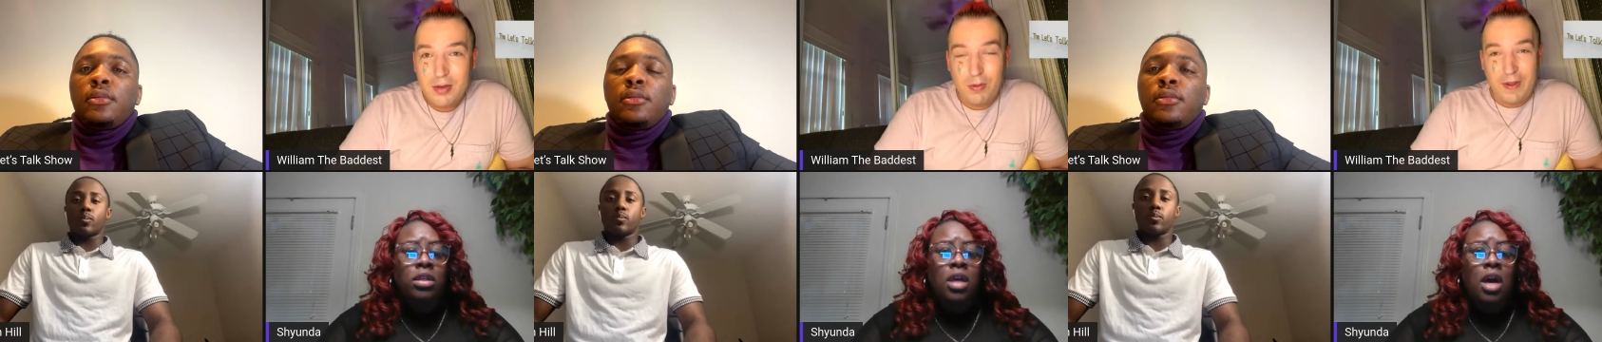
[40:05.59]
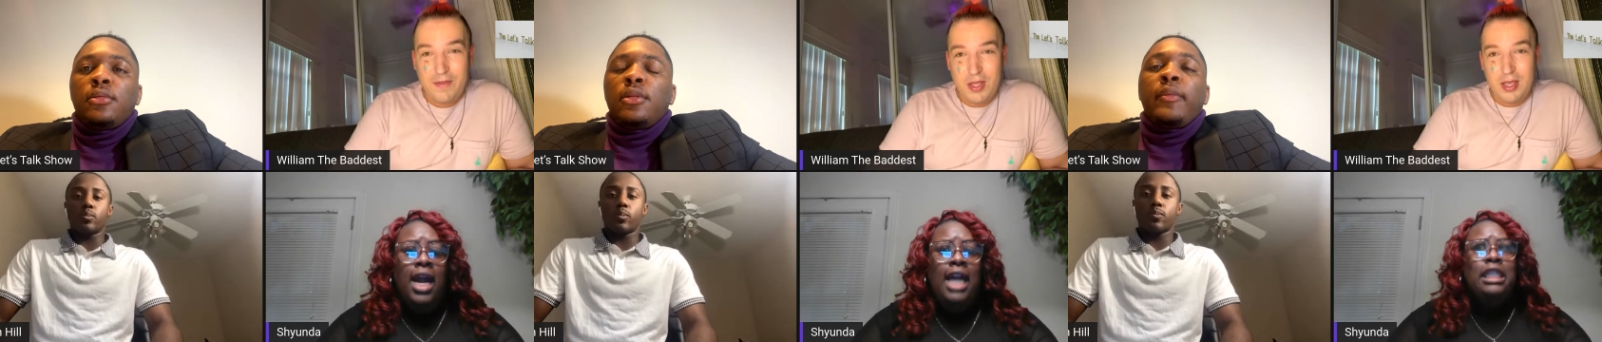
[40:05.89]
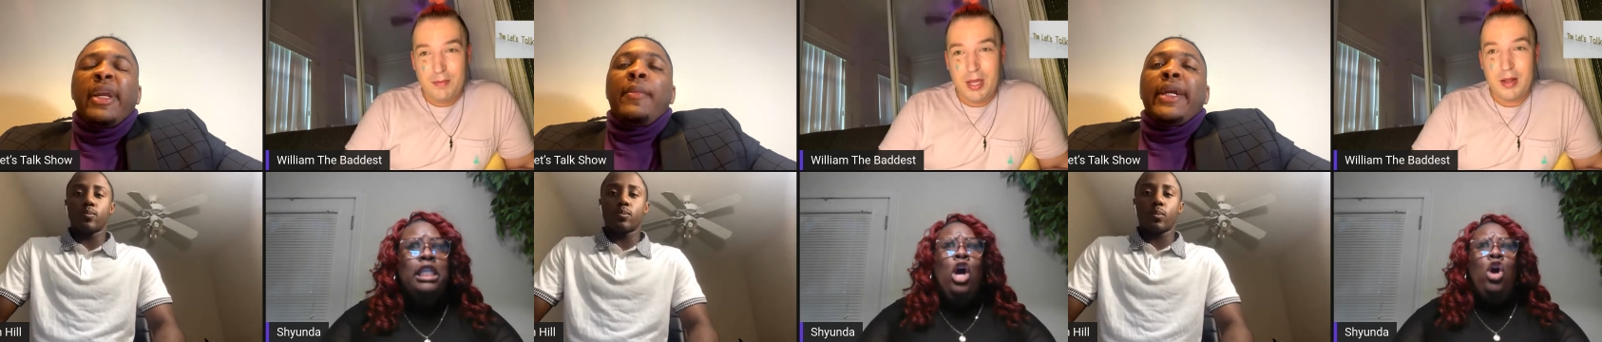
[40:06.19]
Speaker 1: Okay,
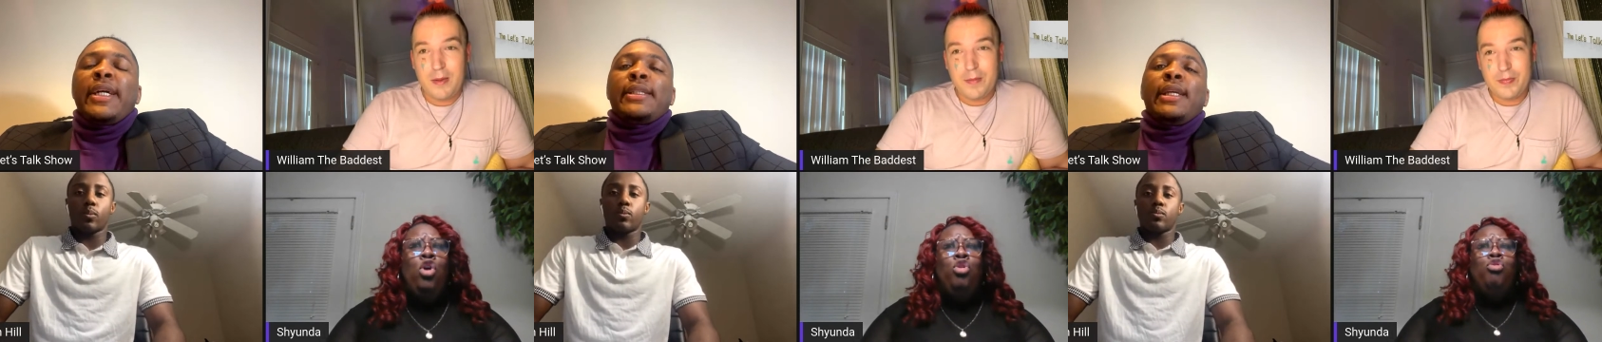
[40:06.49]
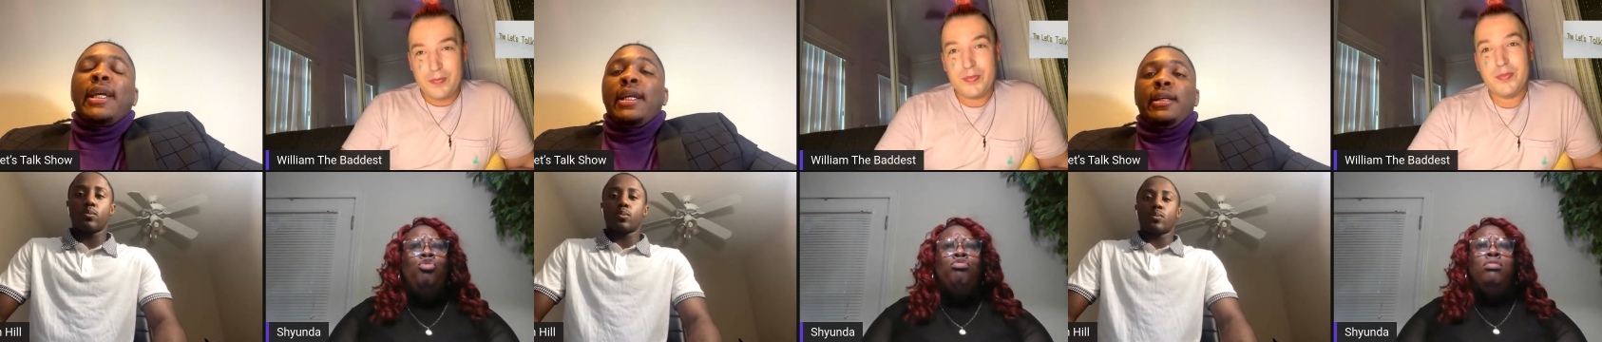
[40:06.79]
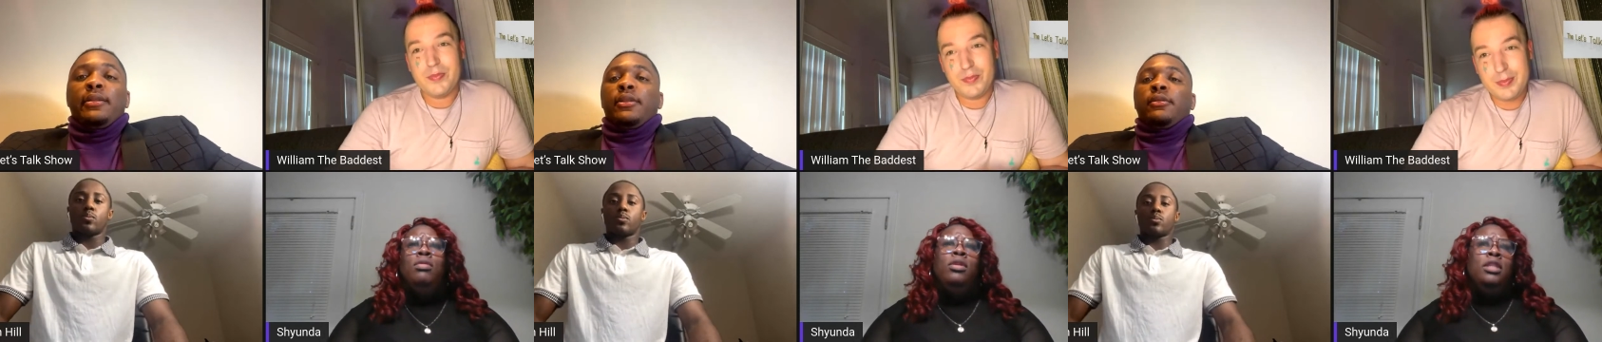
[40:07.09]
so
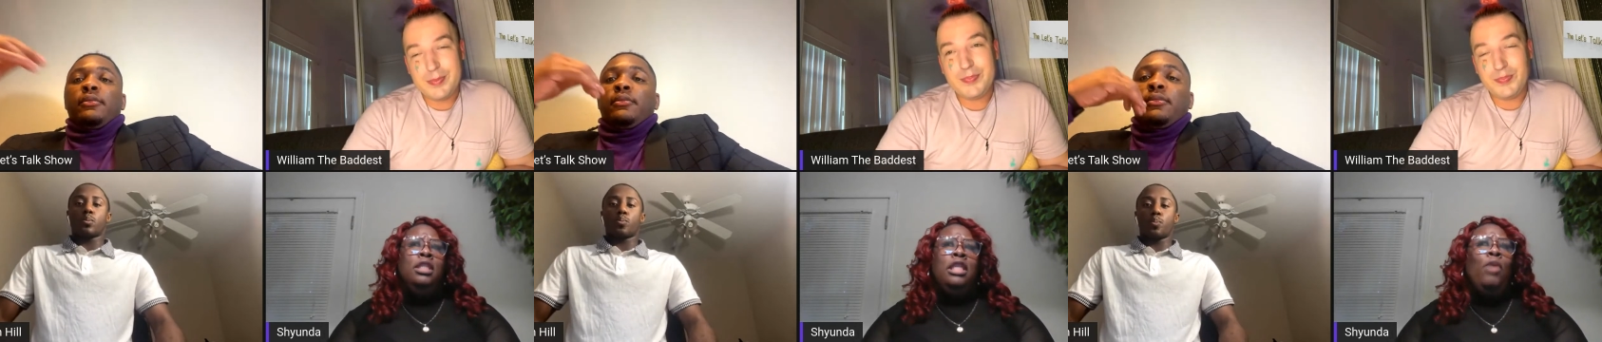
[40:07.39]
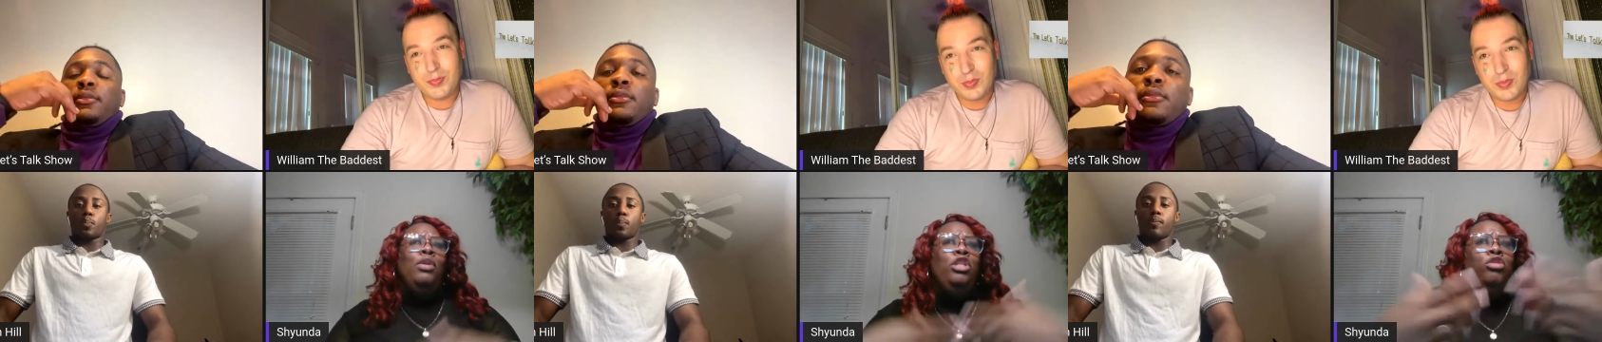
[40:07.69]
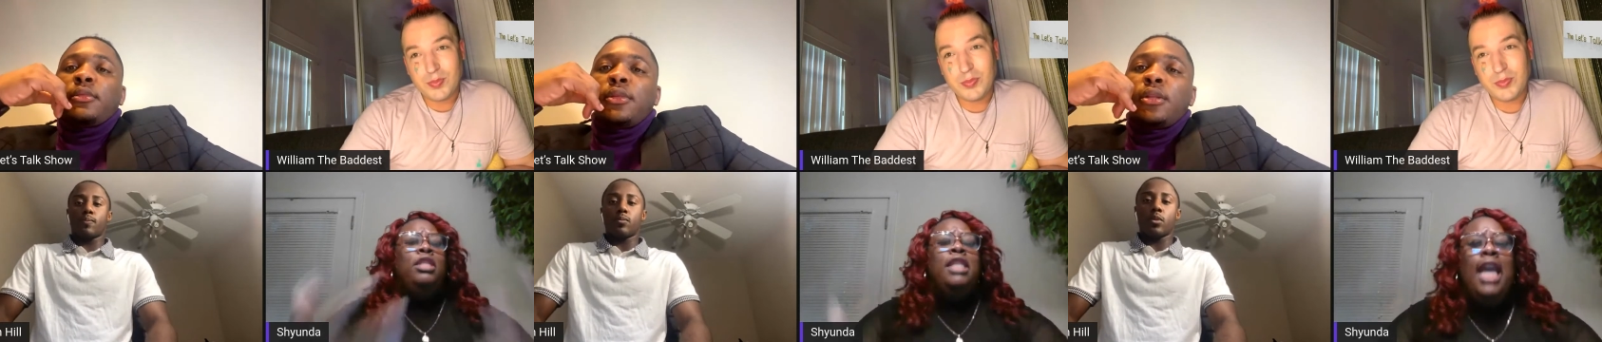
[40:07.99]
Speaker 2: so would you
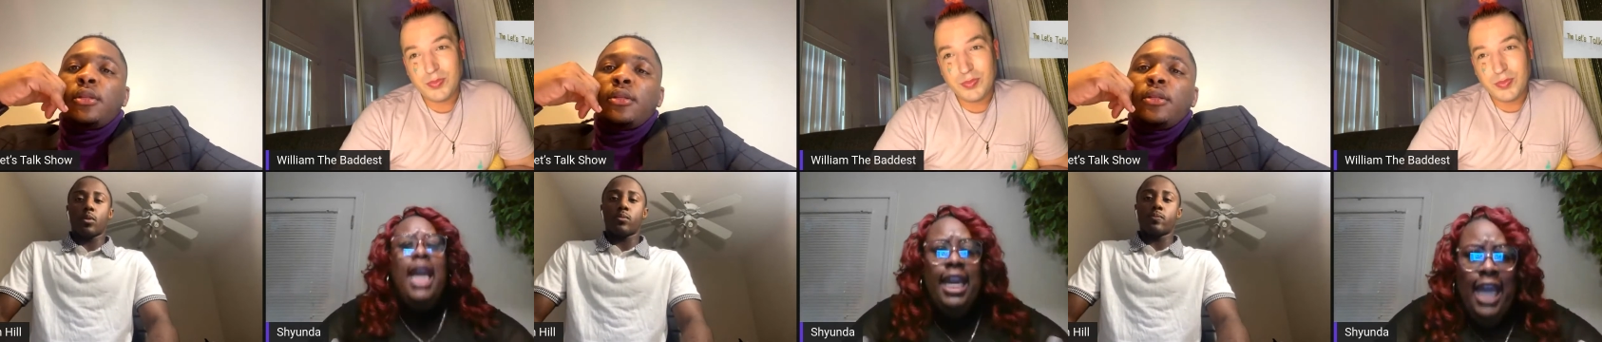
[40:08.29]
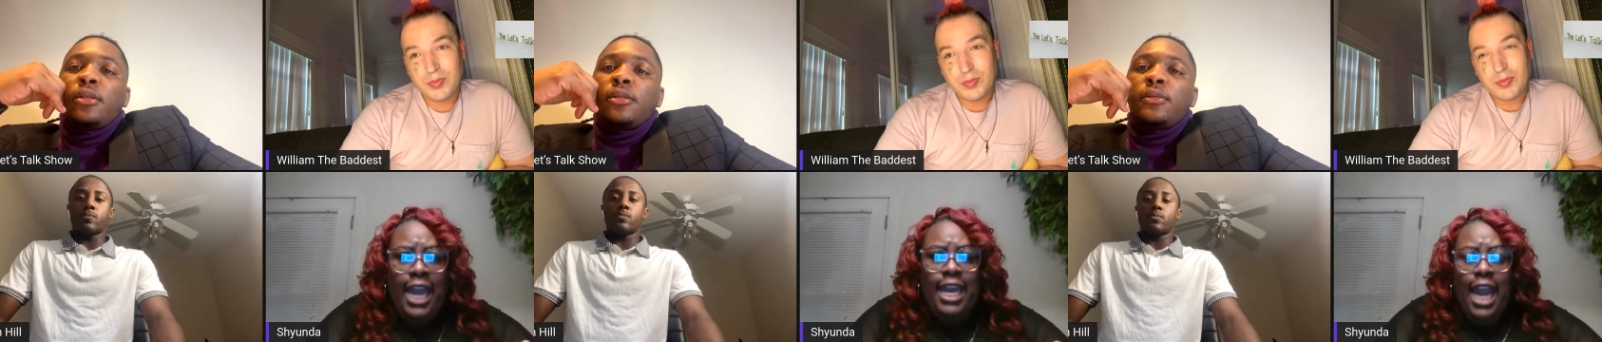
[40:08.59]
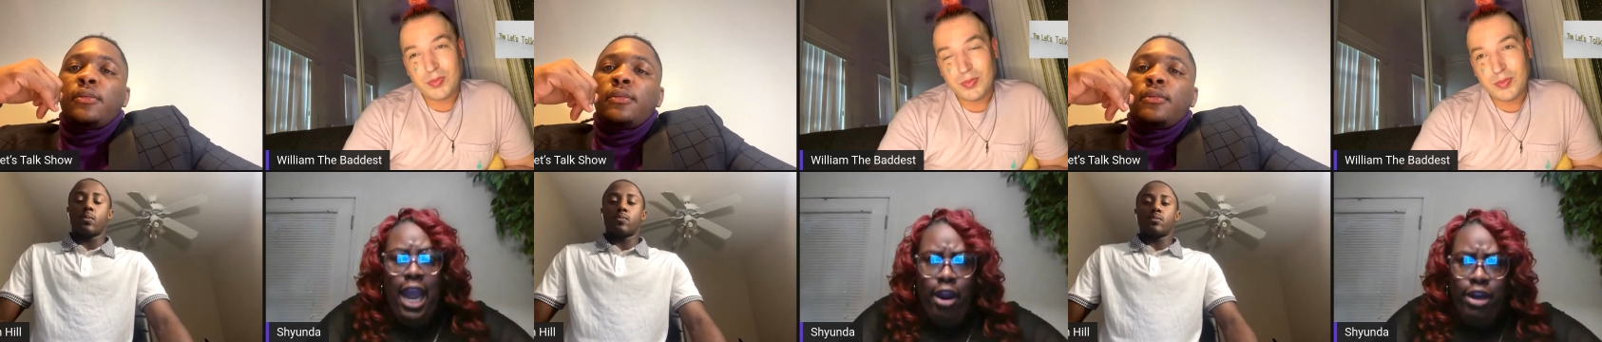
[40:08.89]
saying that
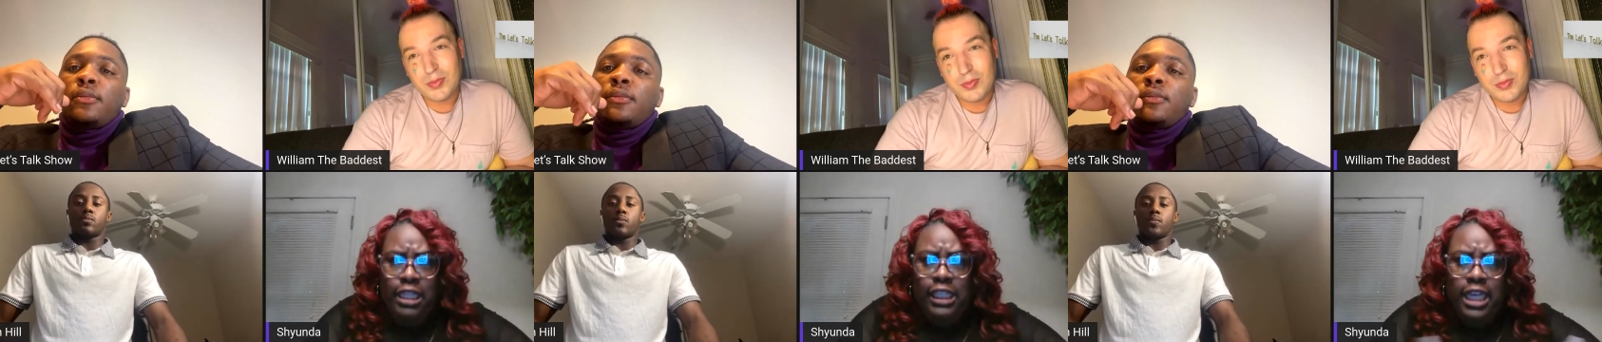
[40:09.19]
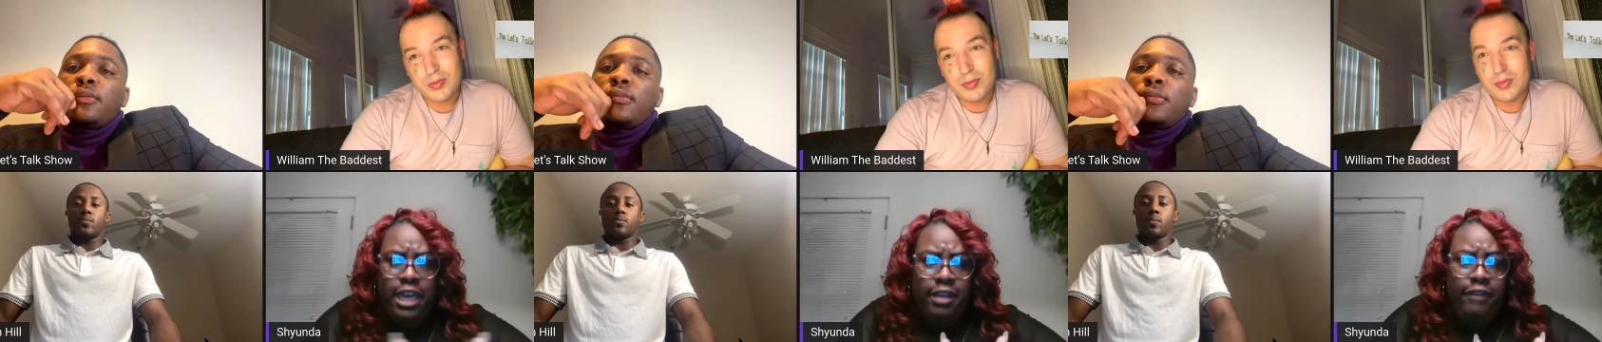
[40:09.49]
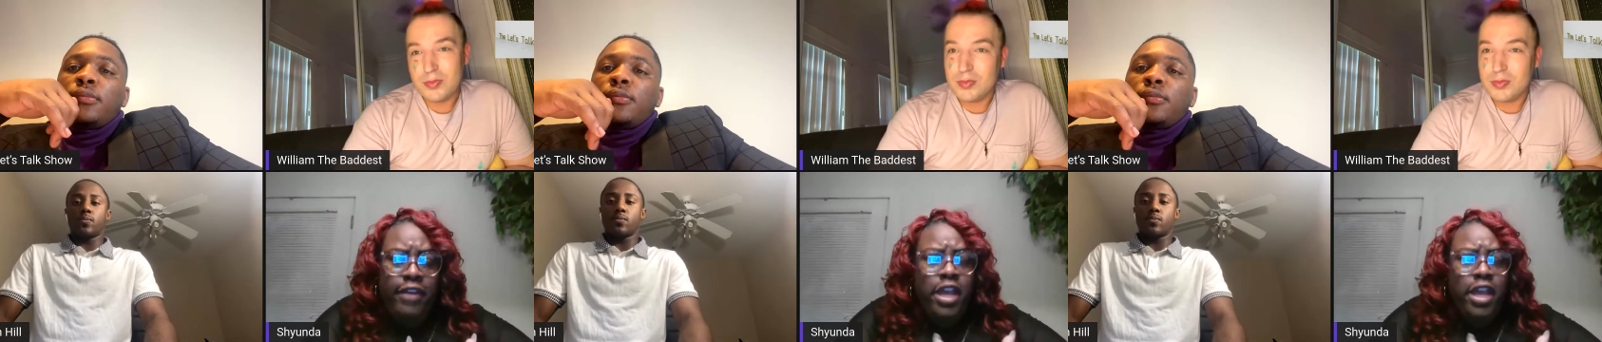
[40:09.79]
narrative